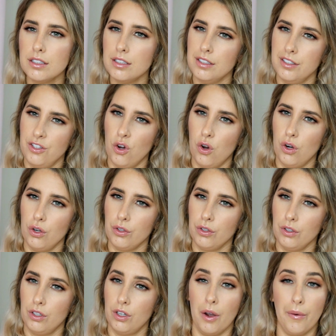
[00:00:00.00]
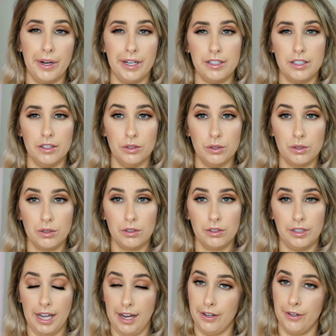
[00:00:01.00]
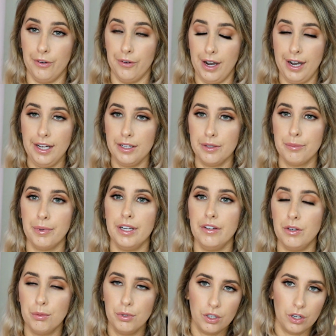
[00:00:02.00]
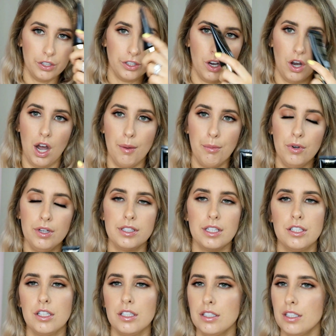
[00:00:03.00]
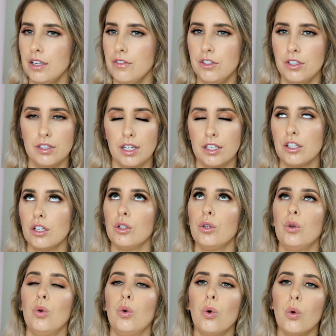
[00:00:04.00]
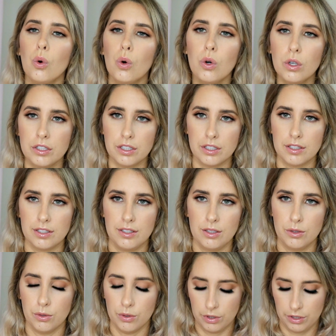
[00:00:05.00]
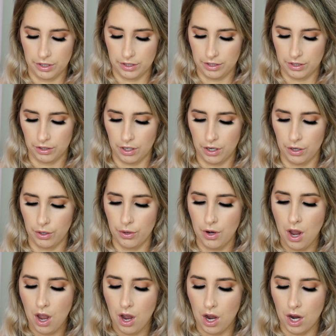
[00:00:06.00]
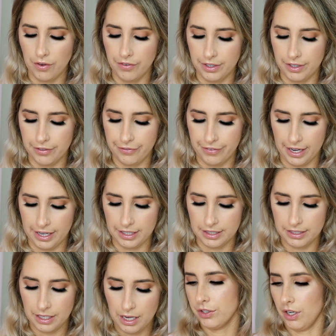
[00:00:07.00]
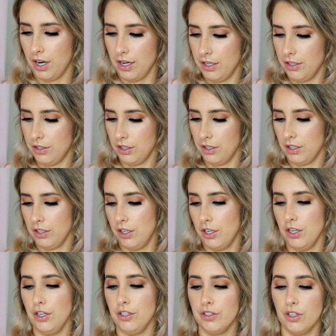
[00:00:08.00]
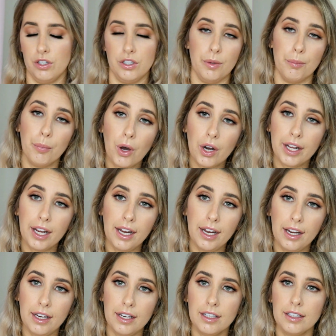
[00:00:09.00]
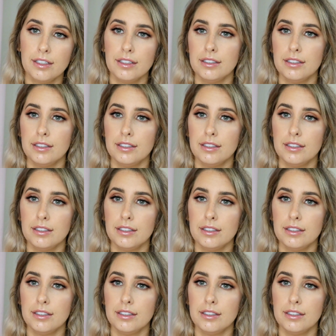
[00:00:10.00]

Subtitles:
not going to look that great, but if you put it on your high points, it just gives you such a gorgeous, gorgeous glow over your face. So I use it, you can use it on your body,